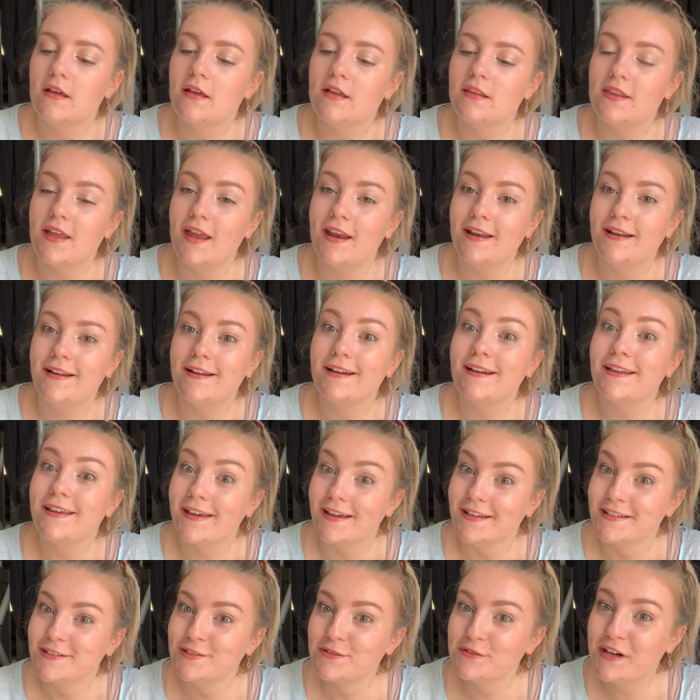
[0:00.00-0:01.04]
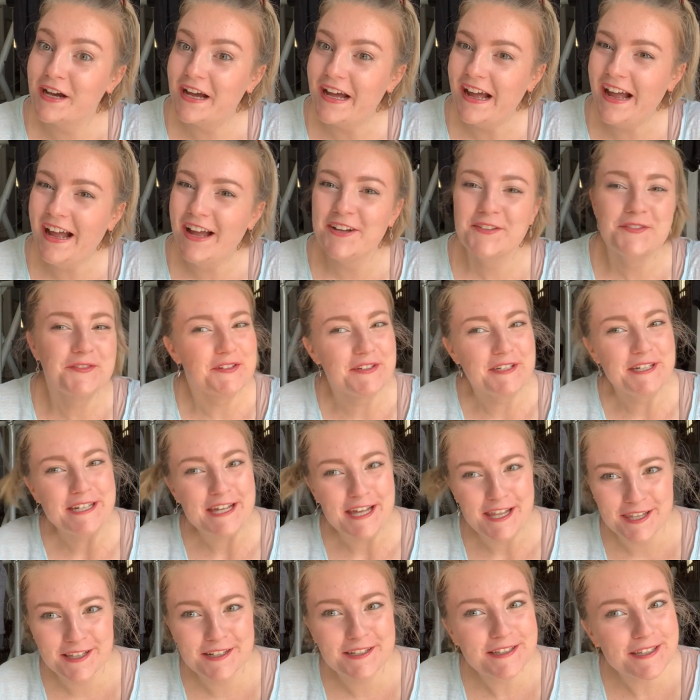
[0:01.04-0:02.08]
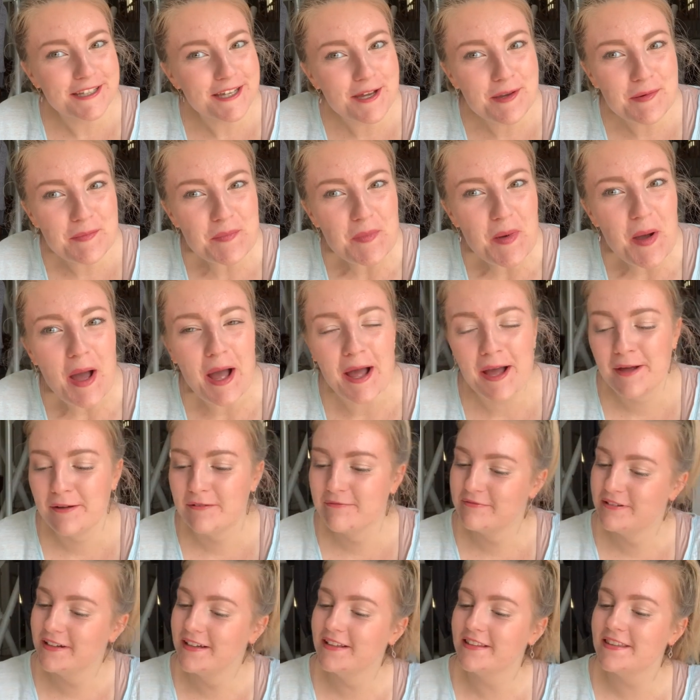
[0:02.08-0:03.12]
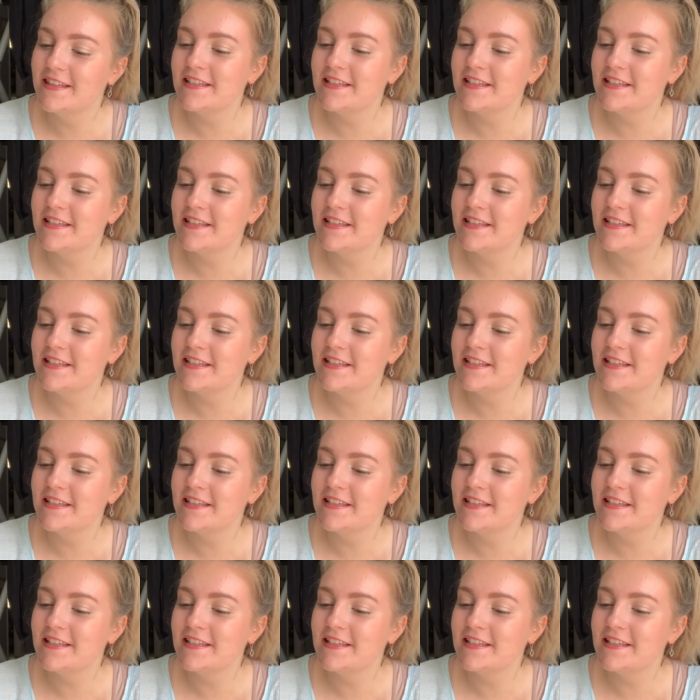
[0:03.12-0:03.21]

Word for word: And then guess what? I have another lip balm.